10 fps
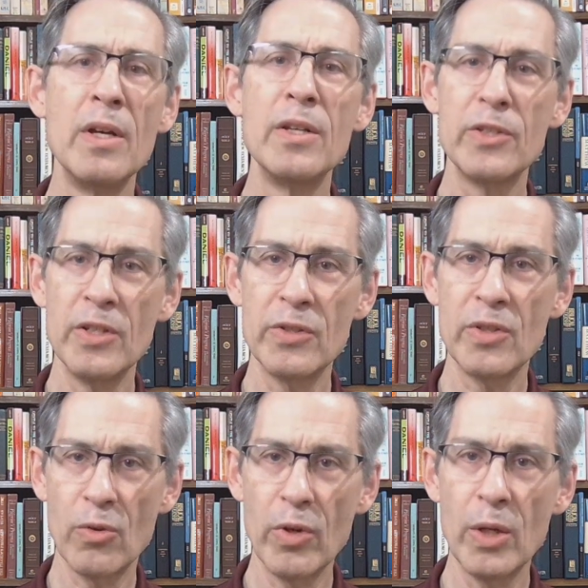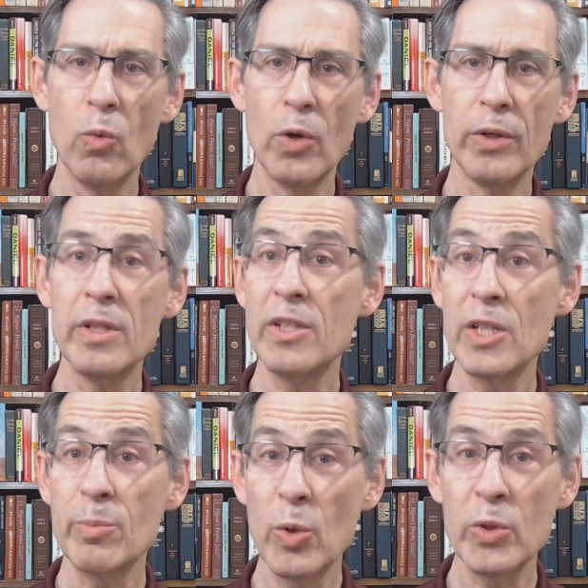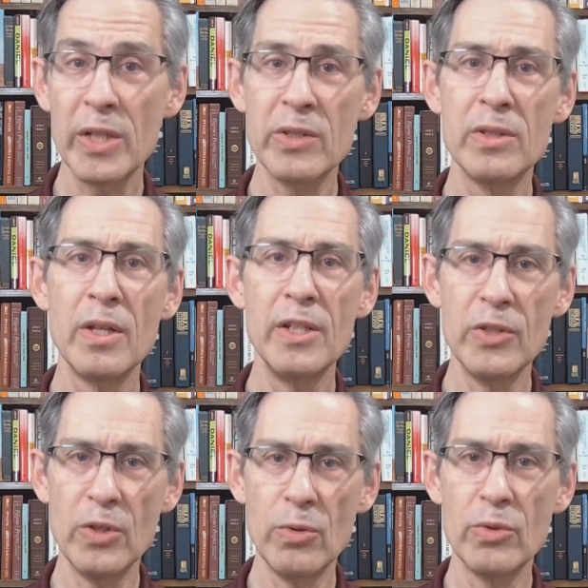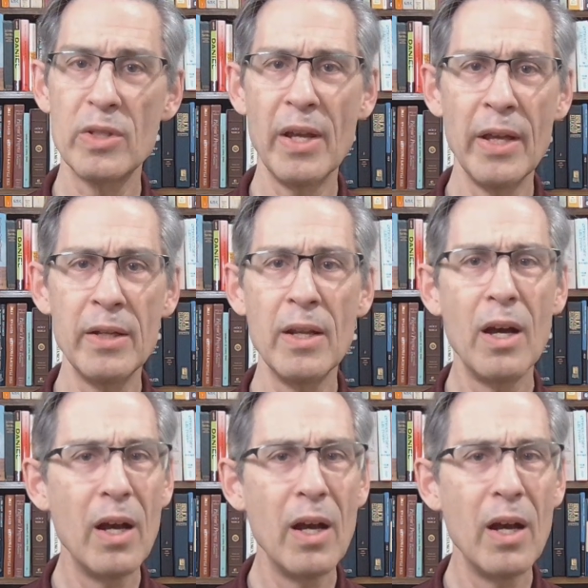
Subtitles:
since the Greek word despotes is used and